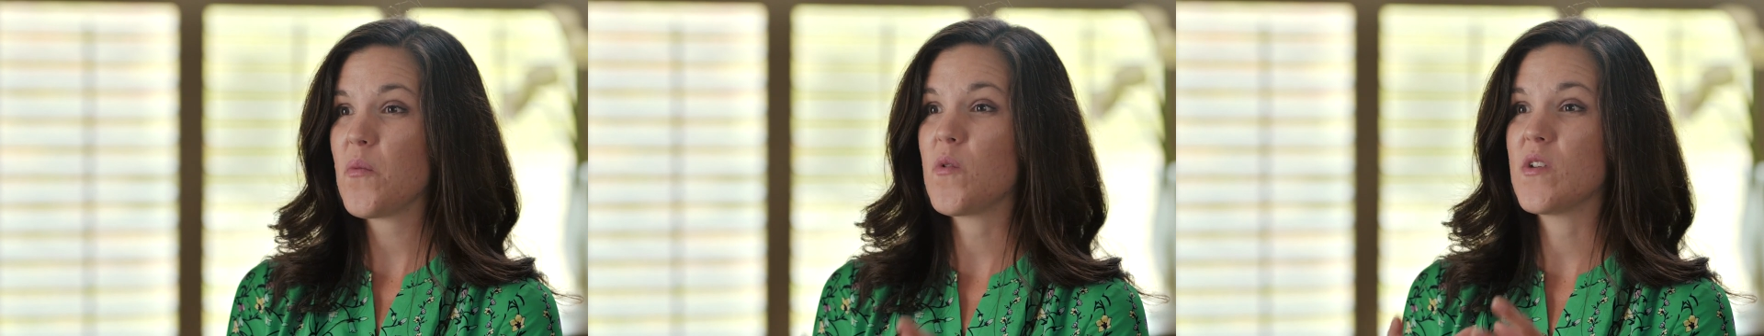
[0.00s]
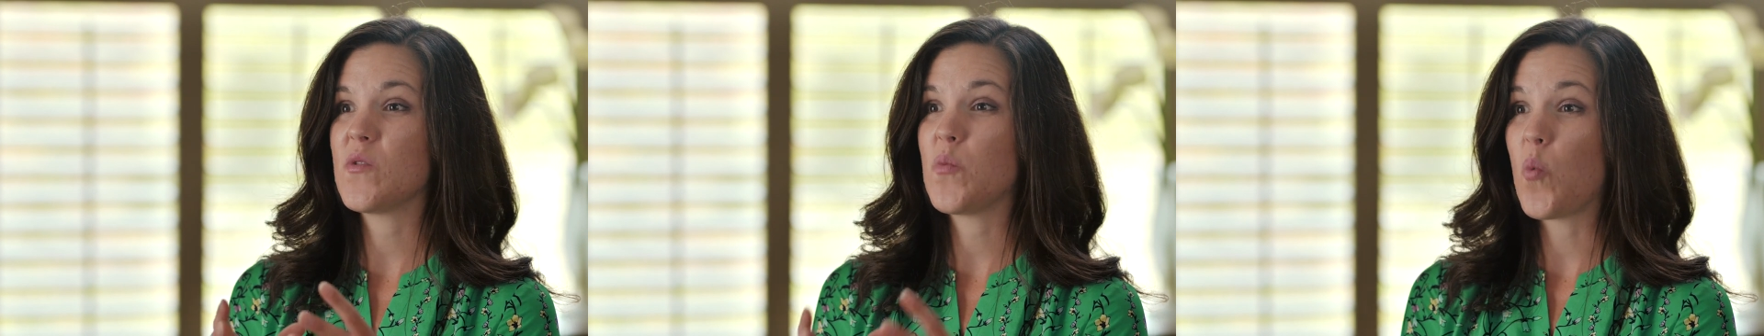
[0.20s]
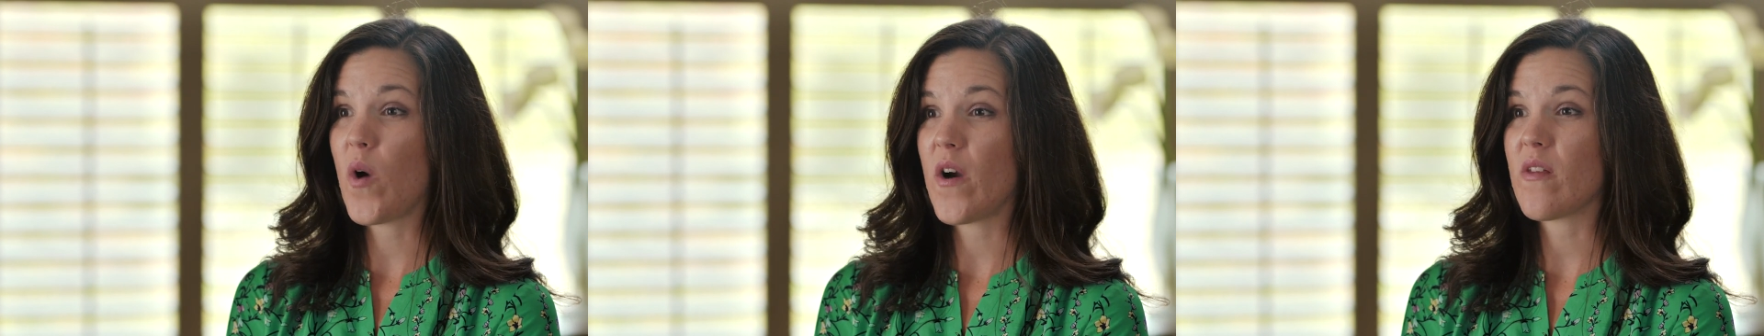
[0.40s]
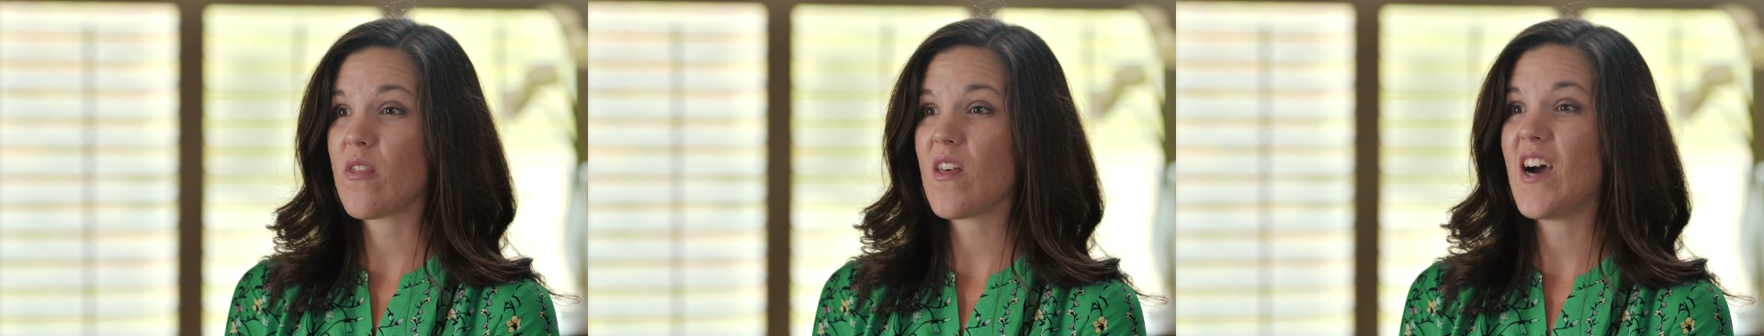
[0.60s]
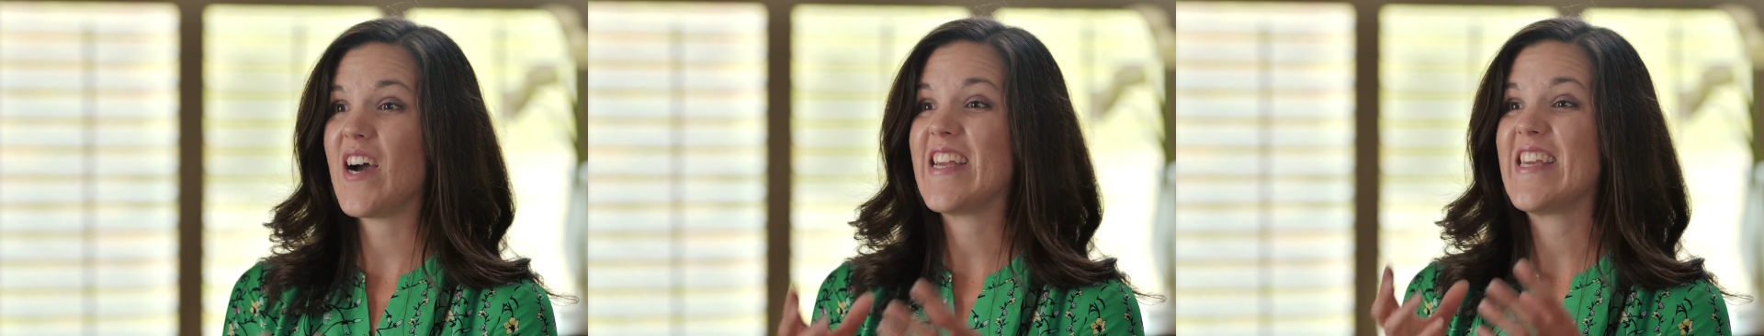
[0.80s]
was
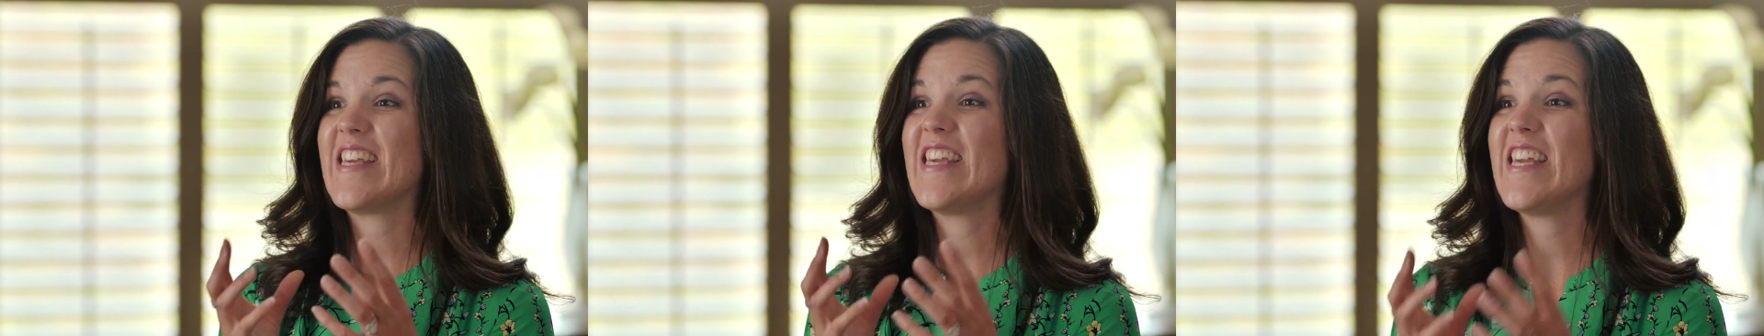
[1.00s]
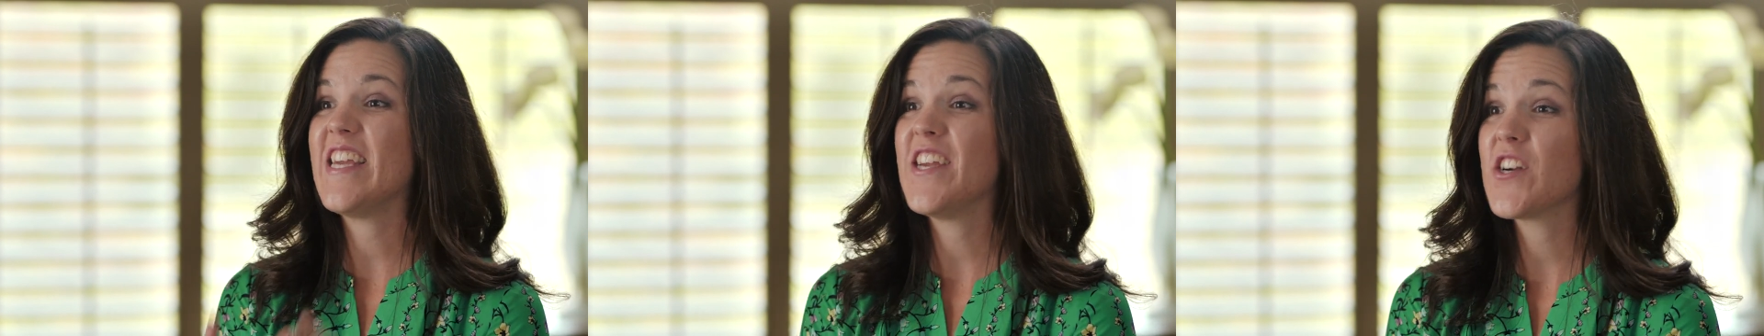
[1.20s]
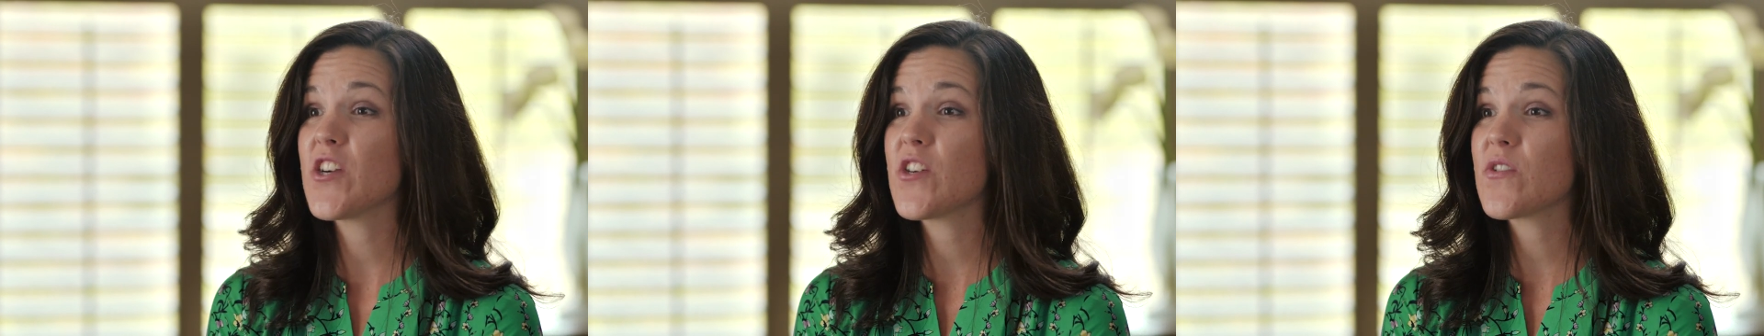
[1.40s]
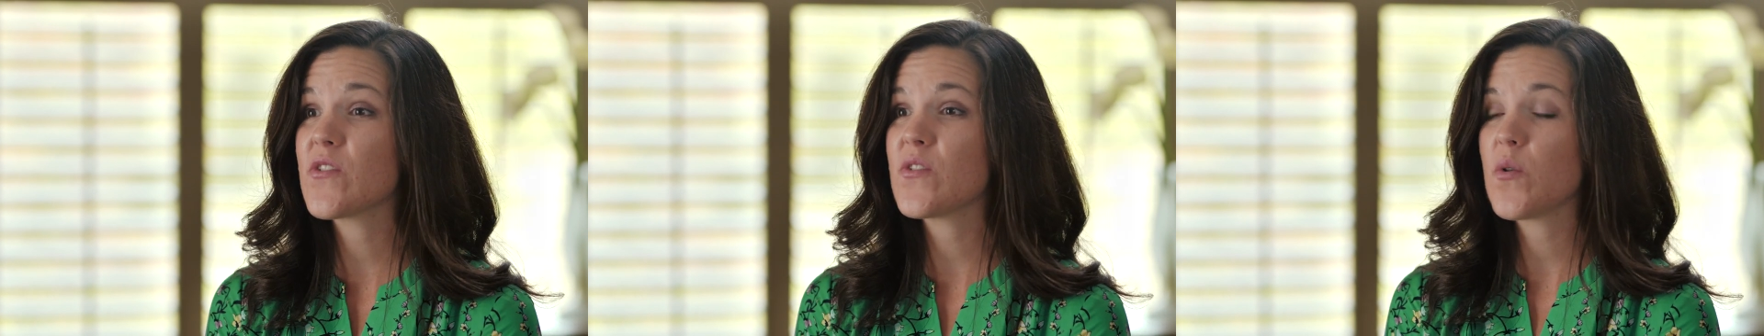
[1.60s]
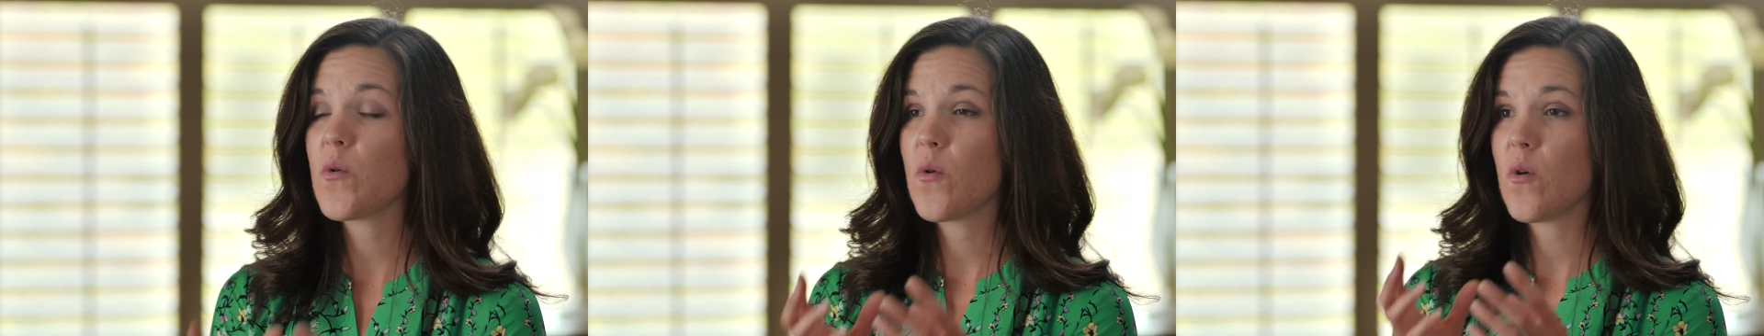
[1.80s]
worth a
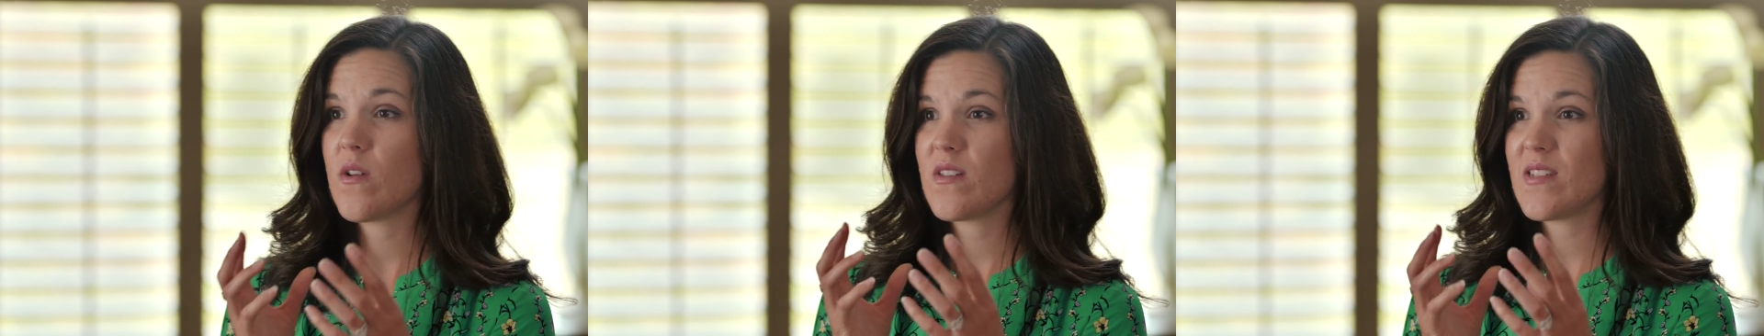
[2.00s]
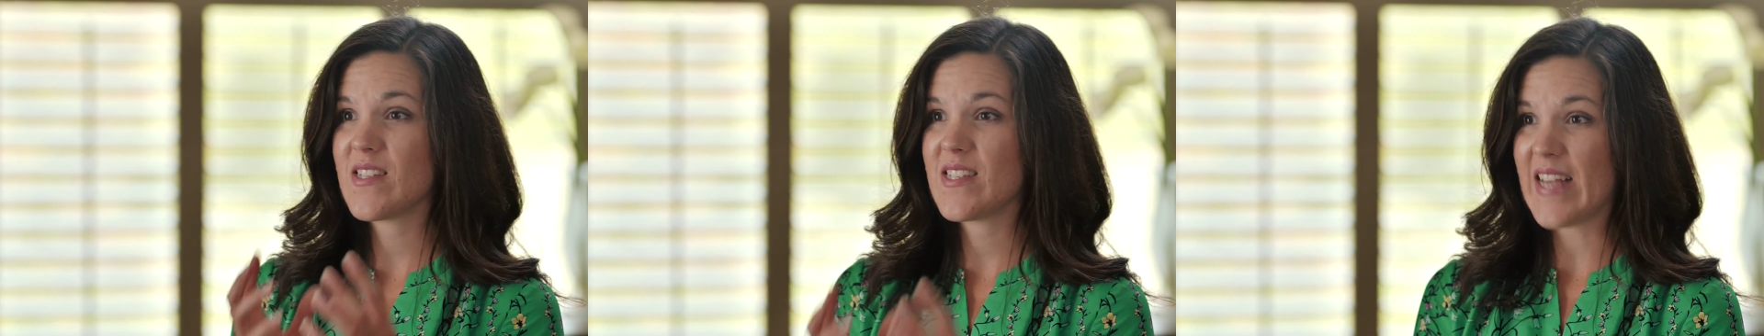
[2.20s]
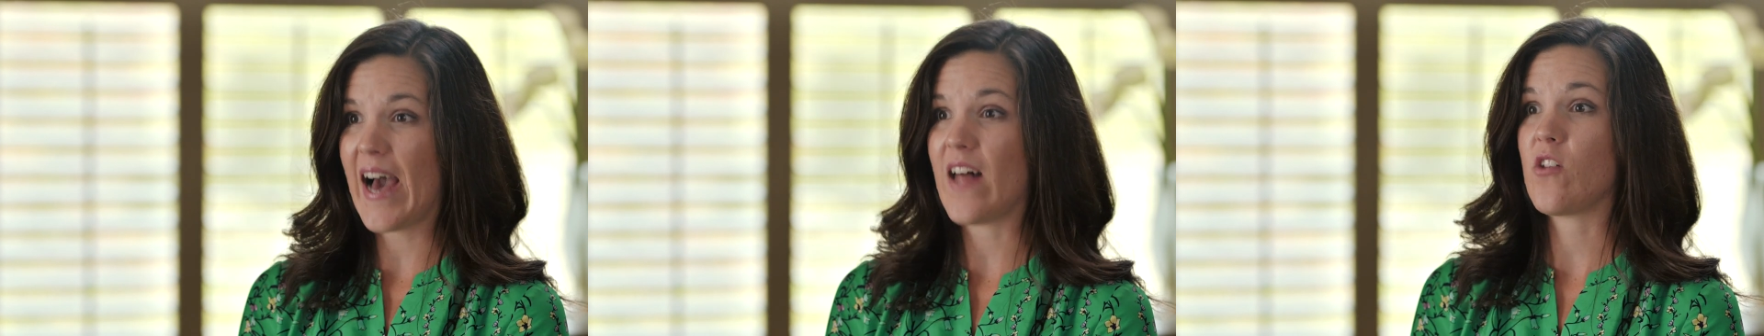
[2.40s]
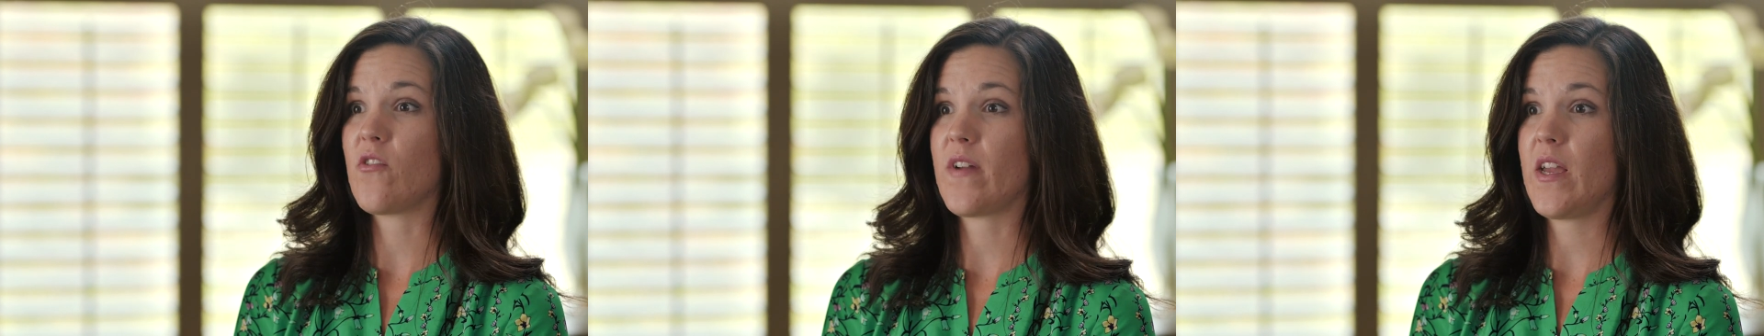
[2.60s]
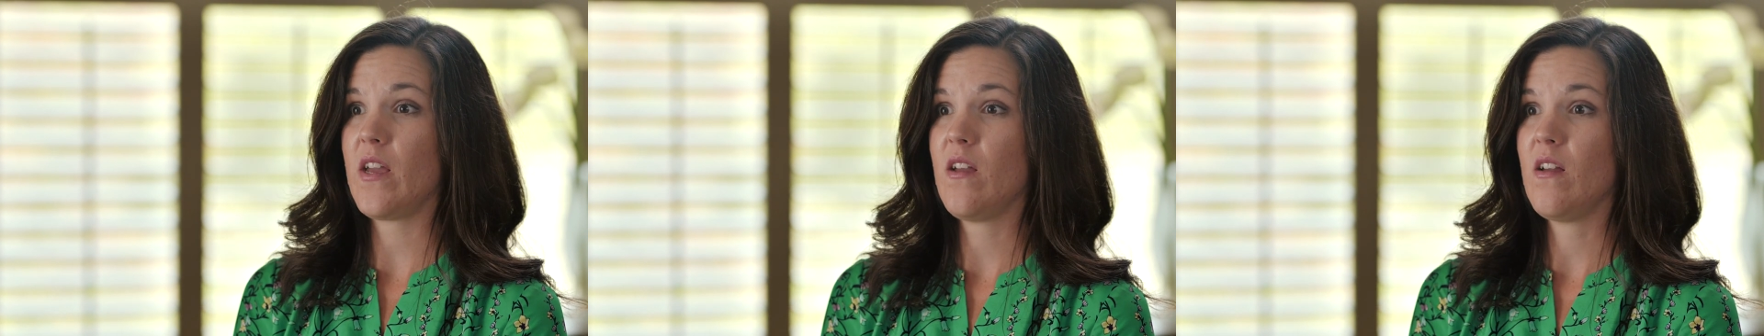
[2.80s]
year's
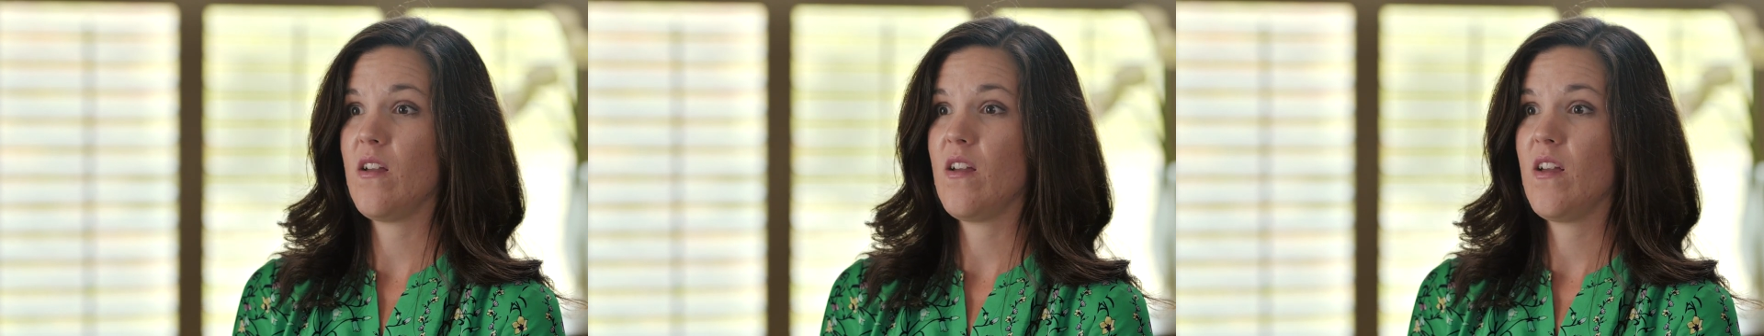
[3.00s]
salary.